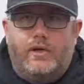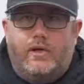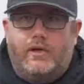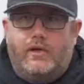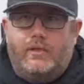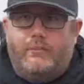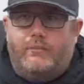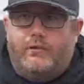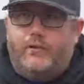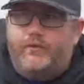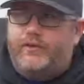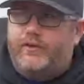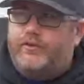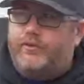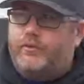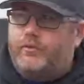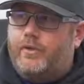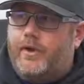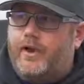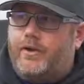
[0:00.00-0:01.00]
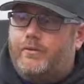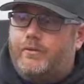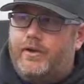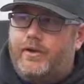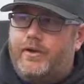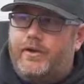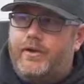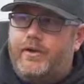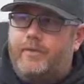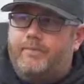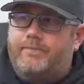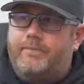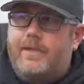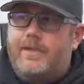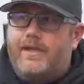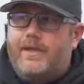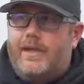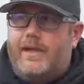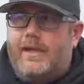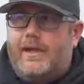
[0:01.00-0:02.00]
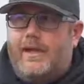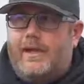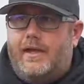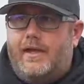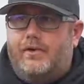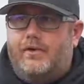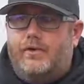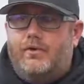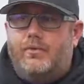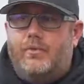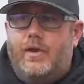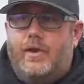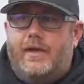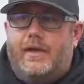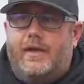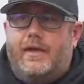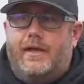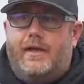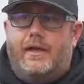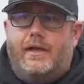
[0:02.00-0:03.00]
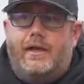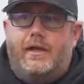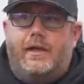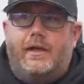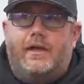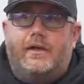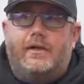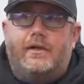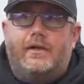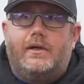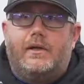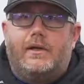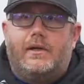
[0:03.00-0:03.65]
So if it's a right rear and you're running a